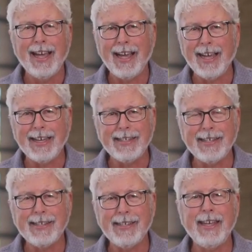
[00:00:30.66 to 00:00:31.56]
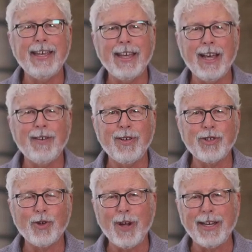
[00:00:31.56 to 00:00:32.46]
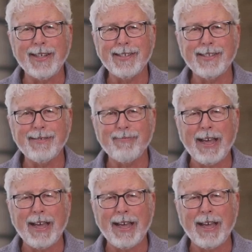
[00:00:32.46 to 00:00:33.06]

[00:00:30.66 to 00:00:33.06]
uh, to sing of his greatness.